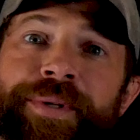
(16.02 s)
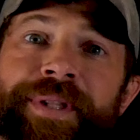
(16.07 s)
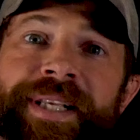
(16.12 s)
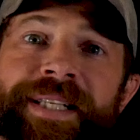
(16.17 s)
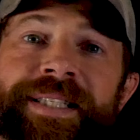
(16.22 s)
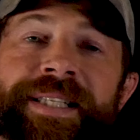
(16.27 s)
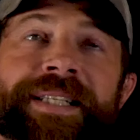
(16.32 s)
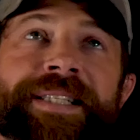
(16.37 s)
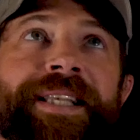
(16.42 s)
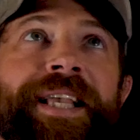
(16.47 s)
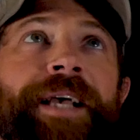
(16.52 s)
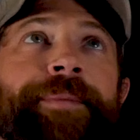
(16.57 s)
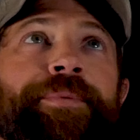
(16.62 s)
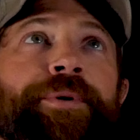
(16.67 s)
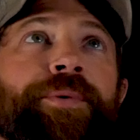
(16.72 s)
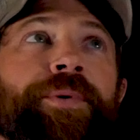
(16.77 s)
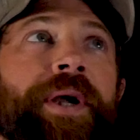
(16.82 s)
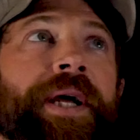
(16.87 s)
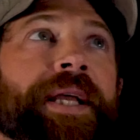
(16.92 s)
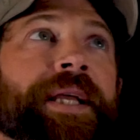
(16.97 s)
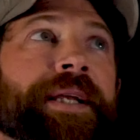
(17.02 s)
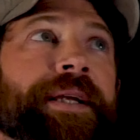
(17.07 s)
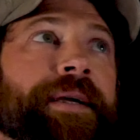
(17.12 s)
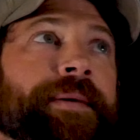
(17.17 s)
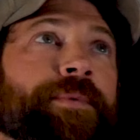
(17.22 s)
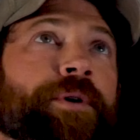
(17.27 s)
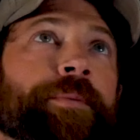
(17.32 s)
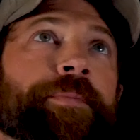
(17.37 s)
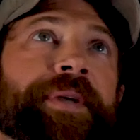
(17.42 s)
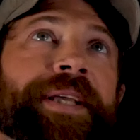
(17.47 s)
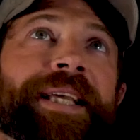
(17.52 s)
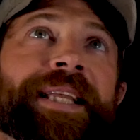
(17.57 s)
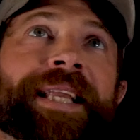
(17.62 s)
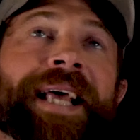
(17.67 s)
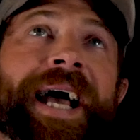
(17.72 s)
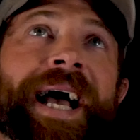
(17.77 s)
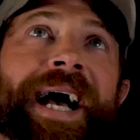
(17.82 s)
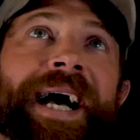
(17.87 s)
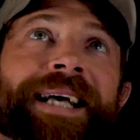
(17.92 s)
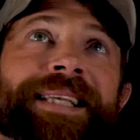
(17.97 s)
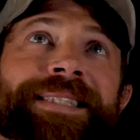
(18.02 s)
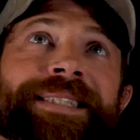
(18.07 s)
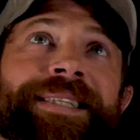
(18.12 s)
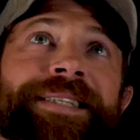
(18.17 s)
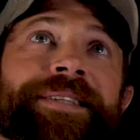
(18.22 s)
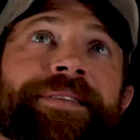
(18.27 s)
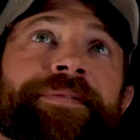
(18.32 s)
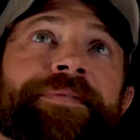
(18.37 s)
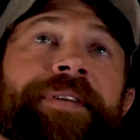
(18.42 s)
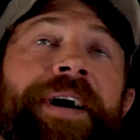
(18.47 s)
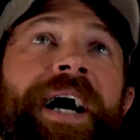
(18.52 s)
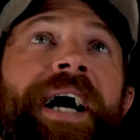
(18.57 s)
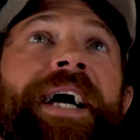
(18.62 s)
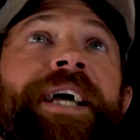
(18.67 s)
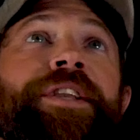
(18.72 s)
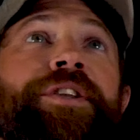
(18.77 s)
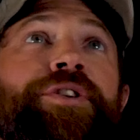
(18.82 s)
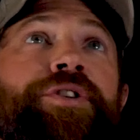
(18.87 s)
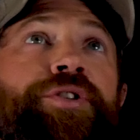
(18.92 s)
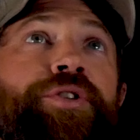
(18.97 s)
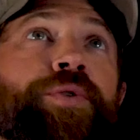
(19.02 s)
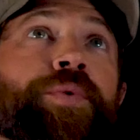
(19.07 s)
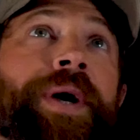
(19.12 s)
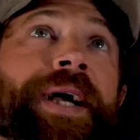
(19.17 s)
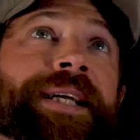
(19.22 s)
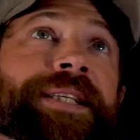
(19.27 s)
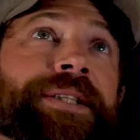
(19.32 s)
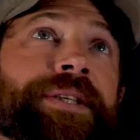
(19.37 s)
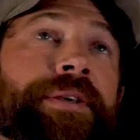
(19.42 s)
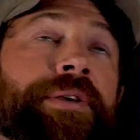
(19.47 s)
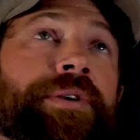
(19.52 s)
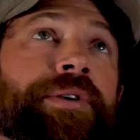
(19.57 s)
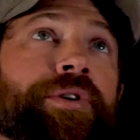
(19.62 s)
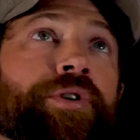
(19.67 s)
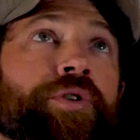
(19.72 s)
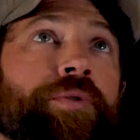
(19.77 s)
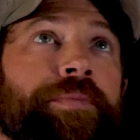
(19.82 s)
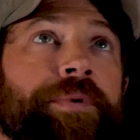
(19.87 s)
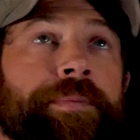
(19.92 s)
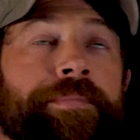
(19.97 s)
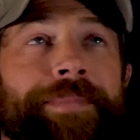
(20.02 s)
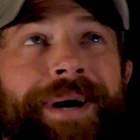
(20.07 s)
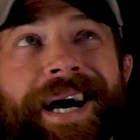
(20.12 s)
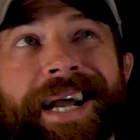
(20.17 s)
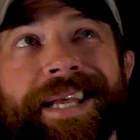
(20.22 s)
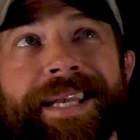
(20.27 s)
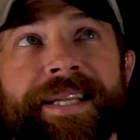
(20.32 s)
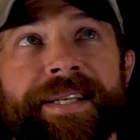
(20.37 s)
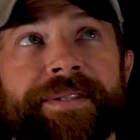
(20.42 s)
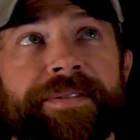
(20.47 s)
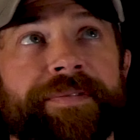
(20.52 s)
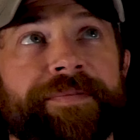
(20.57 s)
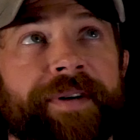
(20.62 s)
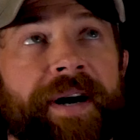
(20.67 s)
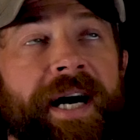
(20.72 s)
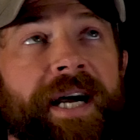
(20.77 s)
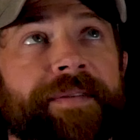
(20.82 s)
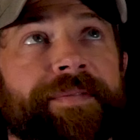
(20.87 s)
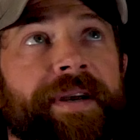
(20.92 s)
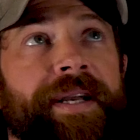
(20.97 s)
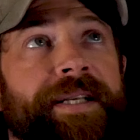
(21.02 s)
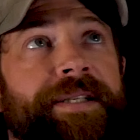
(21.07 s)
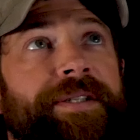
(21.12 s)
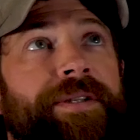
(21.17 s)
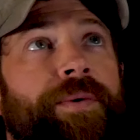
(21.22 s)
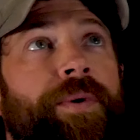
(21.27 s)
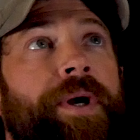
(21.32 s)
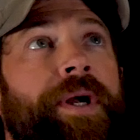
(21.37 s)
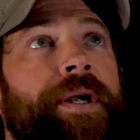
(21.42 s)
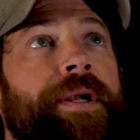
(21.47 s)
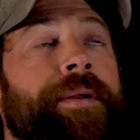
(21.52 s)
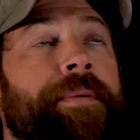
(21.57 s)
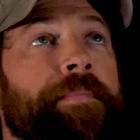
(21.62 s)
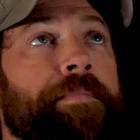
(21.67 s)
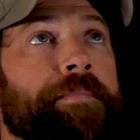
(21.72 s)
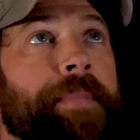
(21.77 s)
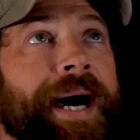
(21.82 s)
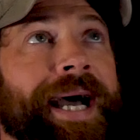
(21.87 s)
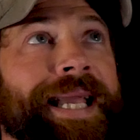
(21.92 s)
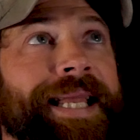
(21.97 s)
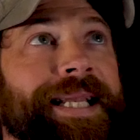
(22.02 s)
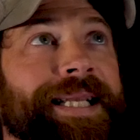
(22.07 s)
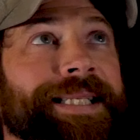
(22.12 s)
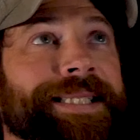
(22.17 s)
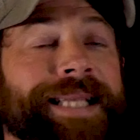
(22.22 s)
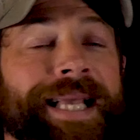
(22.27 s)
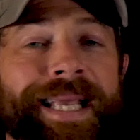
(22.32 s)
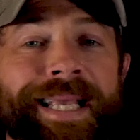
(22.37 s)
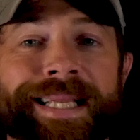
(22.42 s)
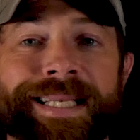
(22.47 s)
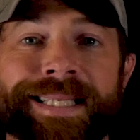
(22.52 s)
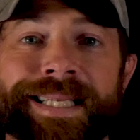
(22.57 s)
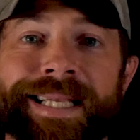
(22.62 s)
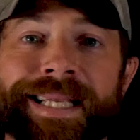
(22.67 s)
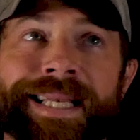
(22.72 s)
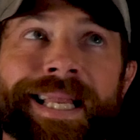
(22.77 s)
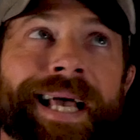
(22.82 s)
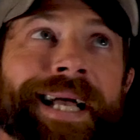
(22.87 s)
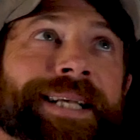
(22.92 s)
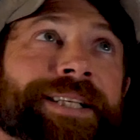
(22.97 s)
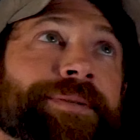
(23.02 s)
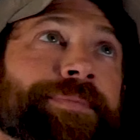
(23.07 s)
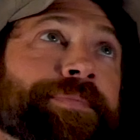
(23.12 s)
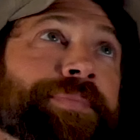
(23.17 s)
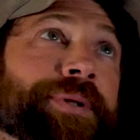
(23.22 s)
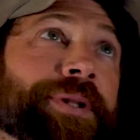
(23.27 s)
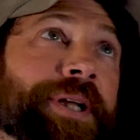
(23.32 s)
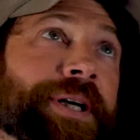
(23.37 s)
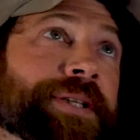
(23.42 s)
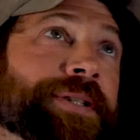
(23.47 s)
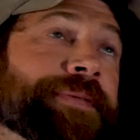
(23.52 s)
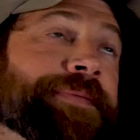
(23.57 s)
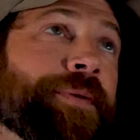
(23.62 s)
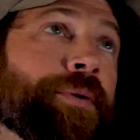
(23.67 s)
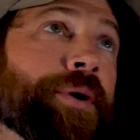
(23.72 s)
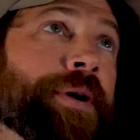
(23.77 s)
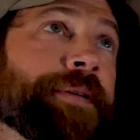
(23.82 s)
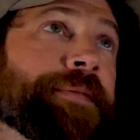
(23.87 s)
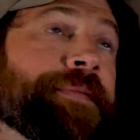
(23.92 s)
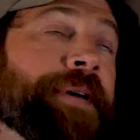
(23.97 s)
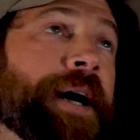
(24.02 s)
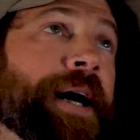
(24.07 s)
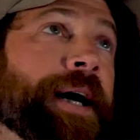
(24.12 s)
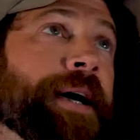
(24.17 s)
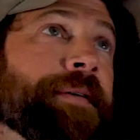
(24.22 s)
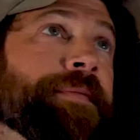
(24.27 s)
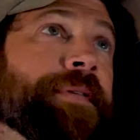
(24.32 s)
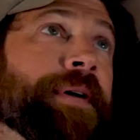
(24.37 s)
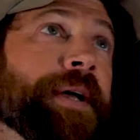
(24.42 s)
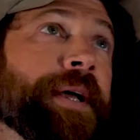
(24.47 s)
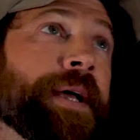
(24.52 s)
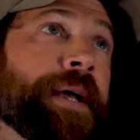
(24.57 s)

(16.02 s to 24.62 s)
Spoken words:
in this example right here, we're being asked to divide 2x cubed minus 5x squared minus 18x plus 45.